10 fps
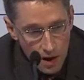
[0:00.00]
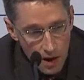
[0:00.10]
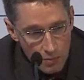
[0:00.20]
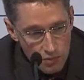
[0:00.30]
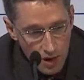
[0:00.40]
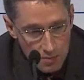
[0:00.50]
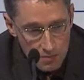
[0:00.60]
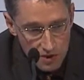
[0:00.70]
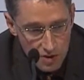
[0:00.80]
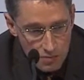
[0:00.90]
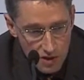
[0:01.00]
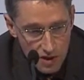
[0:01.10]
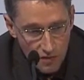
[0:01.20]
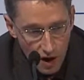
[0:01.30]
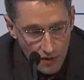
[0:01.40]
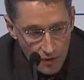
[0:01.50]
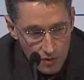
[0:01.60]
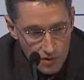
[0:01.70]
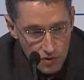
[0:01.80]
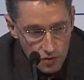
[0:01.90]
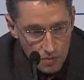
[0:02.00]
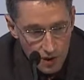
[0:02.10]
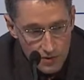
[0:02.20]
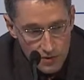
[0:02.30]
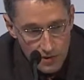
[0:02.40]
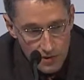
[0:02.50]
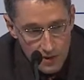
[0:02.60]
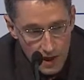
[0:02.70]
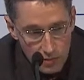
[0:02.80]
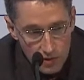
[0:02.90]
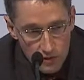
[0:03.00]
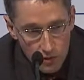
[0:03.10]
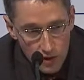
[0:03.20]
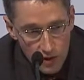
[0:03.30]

perhaps bishop g5, I'm not sure the most exact move order,